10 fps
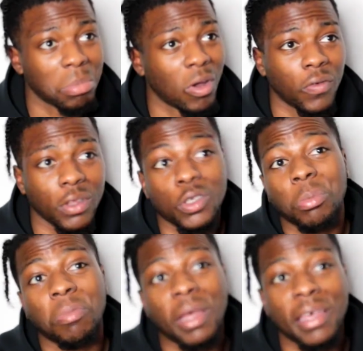off the top
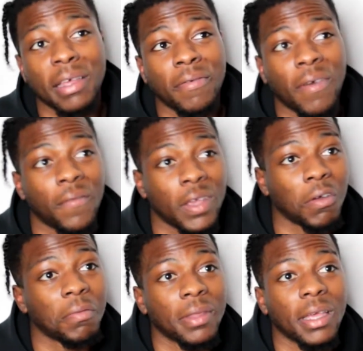of my head, if I think
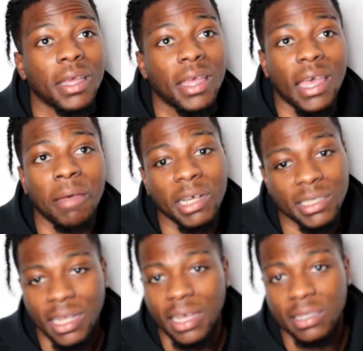of the Air
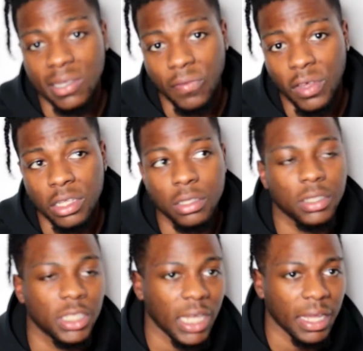Max 97,
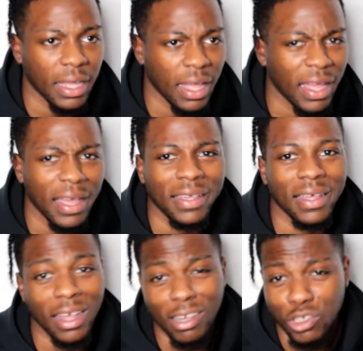Shanghai,
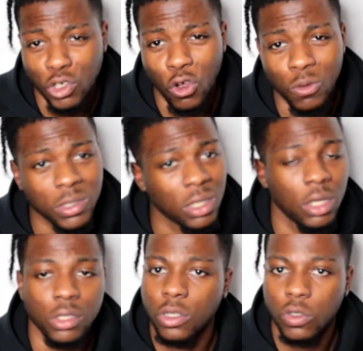Kaleidoscopes,
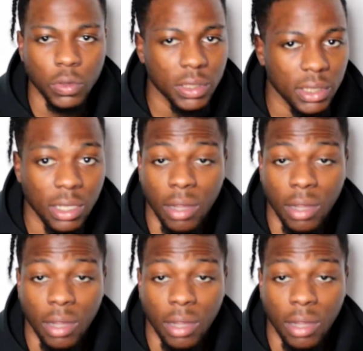those were sick.